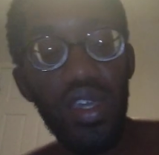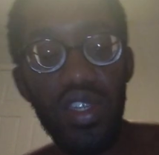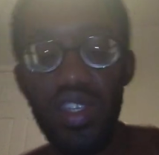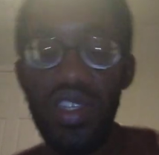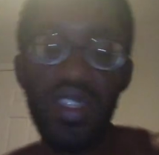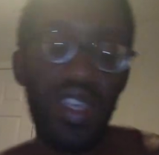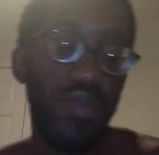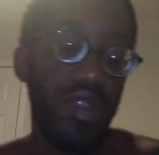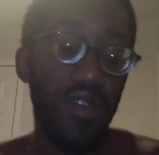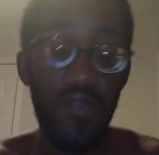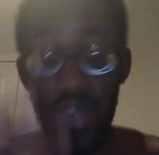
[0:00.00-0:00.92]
She didn't send me the